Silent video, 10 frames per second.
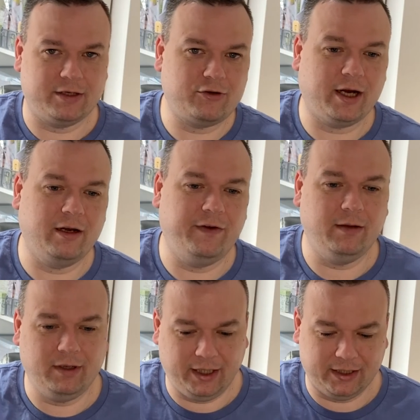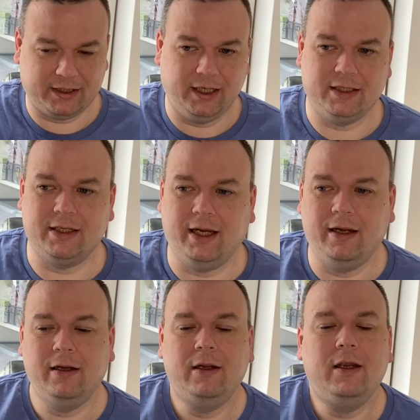there's tracking available, they can see it's there
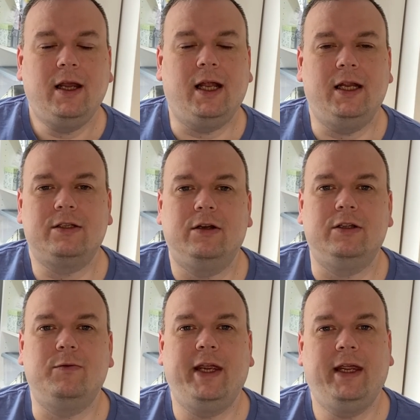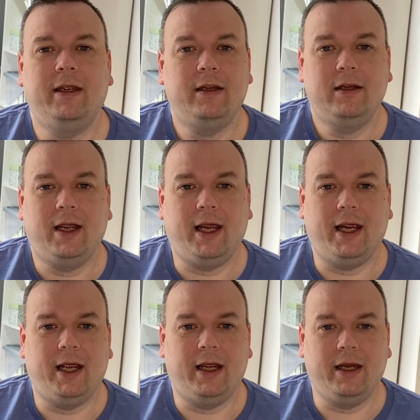and it's on its way.
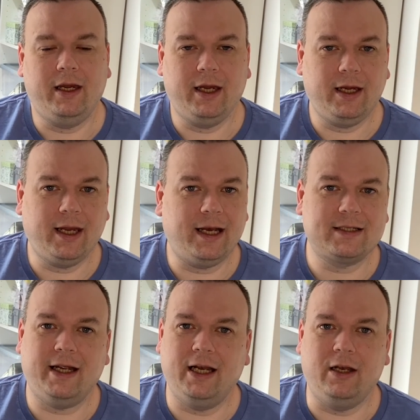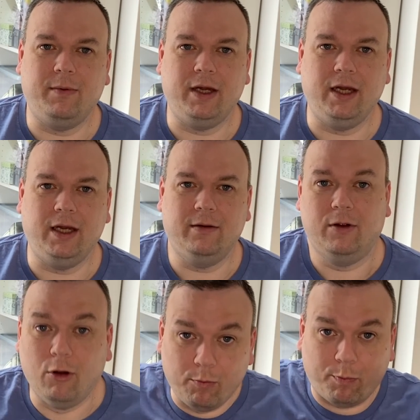You're less likely to be
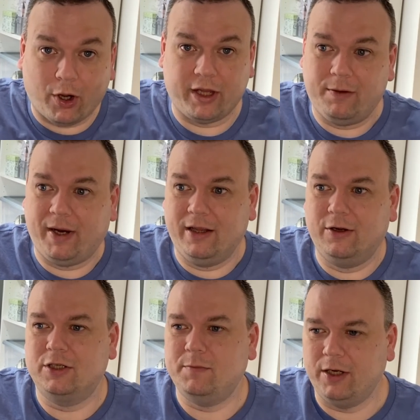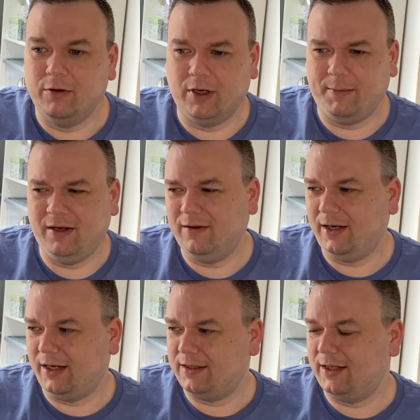bothered by the customer. You know, I mean,
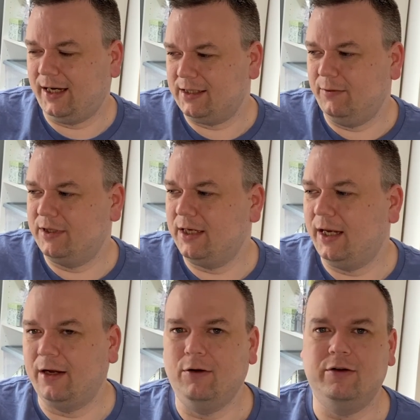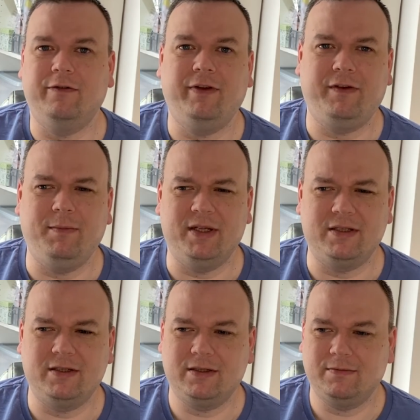like I say, we sell like 150
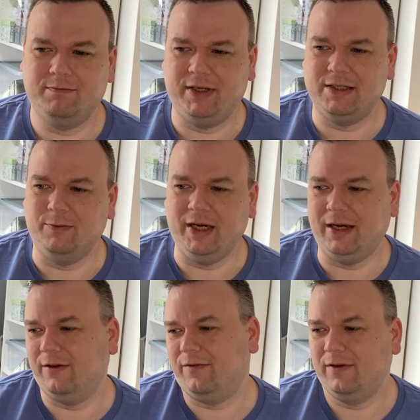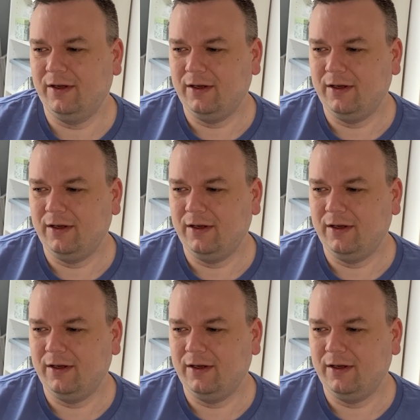bits a week. If